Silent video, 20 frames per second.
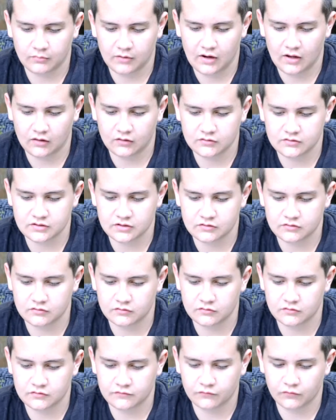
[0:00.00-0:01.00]
mallards
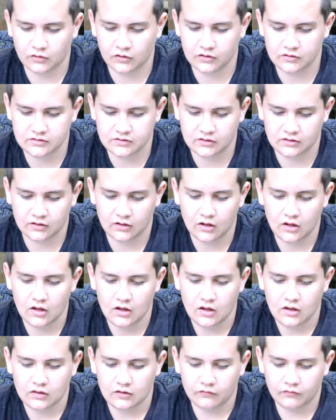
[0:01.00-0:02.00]
introduced for hunting.
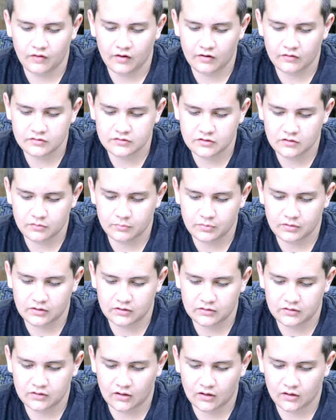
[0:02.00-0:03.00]
The rarest European
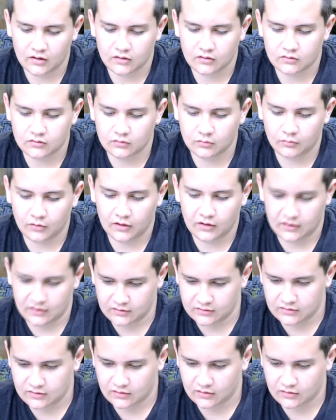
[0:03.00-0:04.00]
duck, the
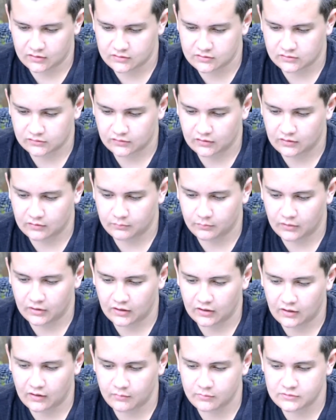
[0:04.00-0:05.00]
white-headed duck, is threatened by
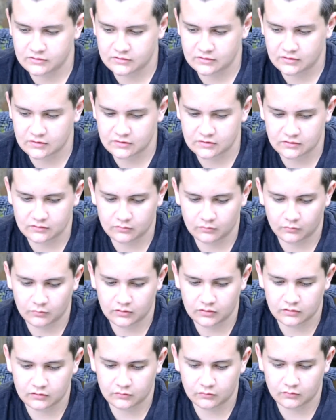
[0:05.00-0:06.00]
hybridization with
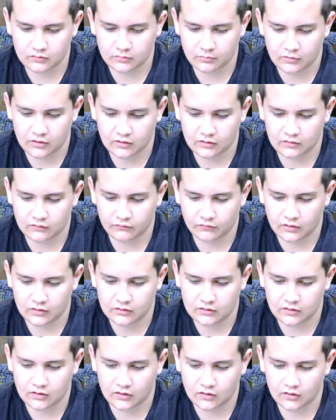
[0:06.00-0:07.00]
the North American ruddy
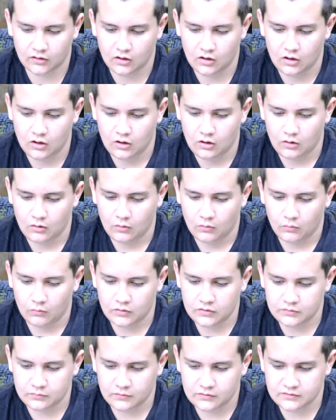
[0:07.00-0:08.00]
duck,
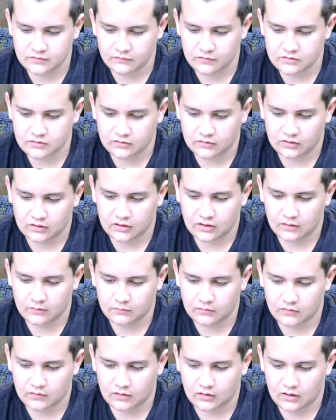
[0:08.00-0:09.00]
which was originally kept
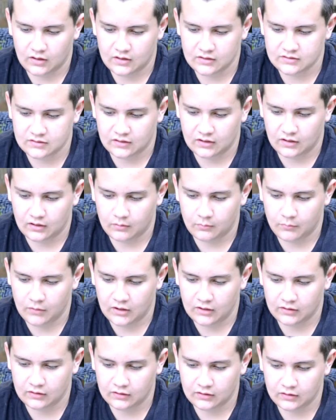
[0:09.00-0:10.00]
as an
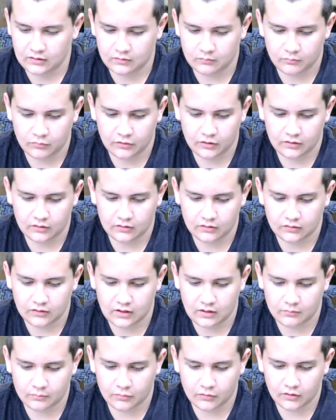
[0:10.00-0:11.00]
amenity in Britain's
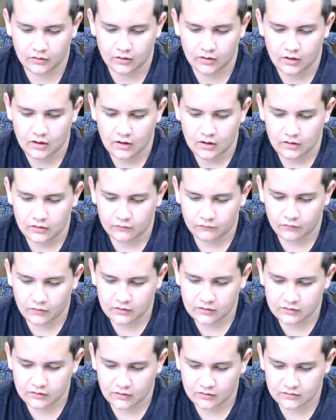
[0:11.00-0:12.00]
game parks. The
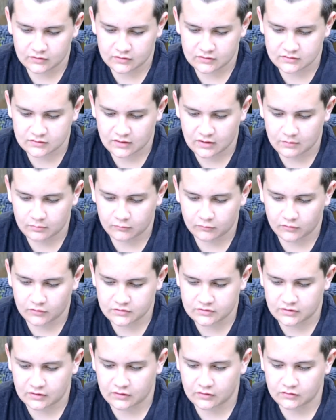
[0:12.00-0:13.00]
ruddy duck escaped across
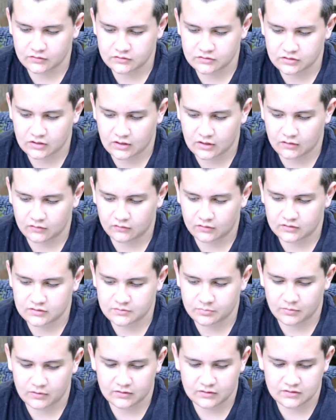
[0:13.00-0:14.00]
the English Channel and
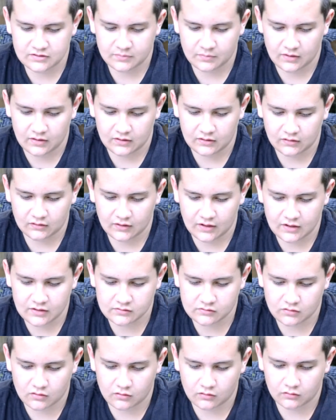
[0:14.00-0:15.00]
spread to Spain, the last
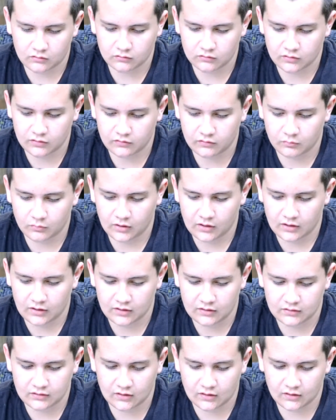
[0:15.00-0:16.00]
stronghold of the
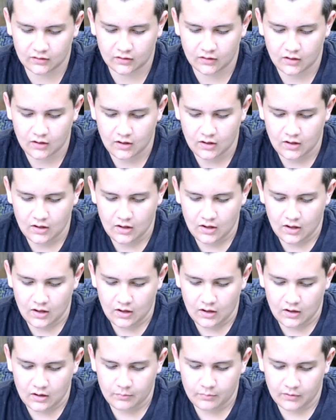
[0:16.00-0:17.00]
white-headed duck.
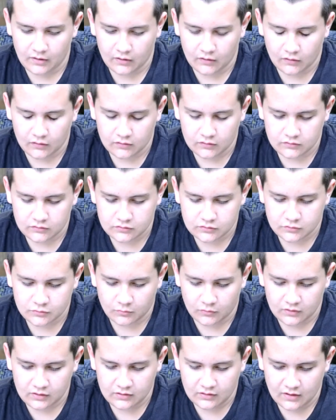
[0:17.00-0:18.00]
About
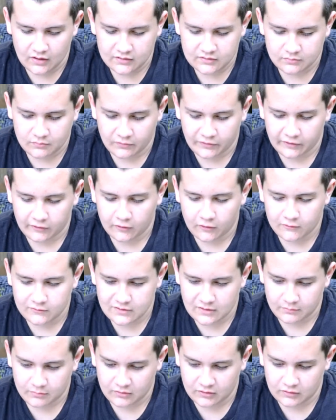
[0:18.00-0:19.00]
20,000 microbes
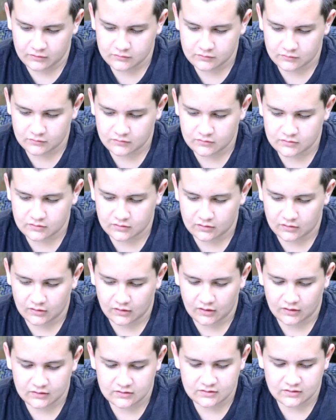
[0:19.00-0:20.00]
have been introduced to the
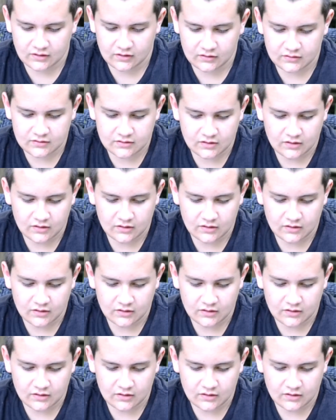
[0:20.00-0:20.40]
United States.